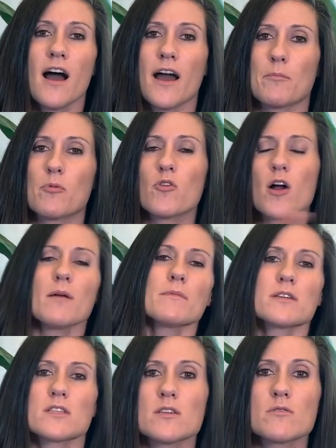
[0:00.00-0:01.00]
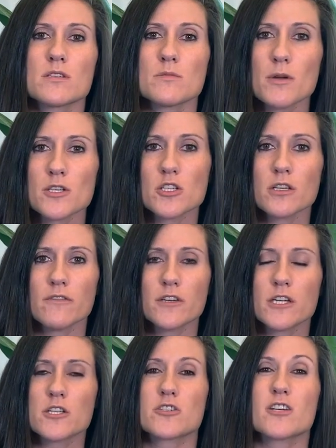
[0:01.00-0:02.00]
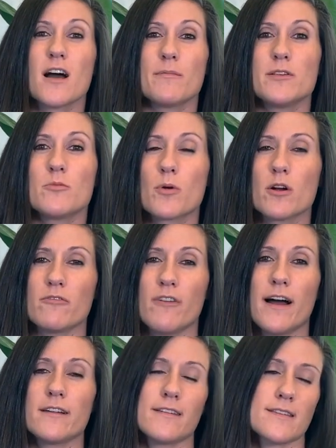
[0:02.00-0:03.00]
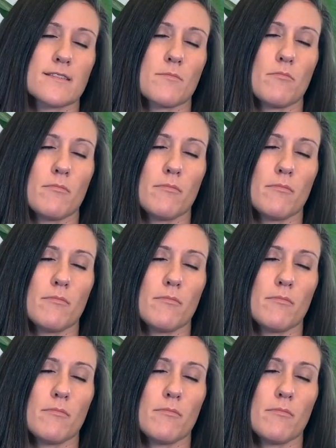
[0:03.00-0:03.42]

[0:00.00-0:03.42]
I promise you, especially if you did your job and you profiled, this is a,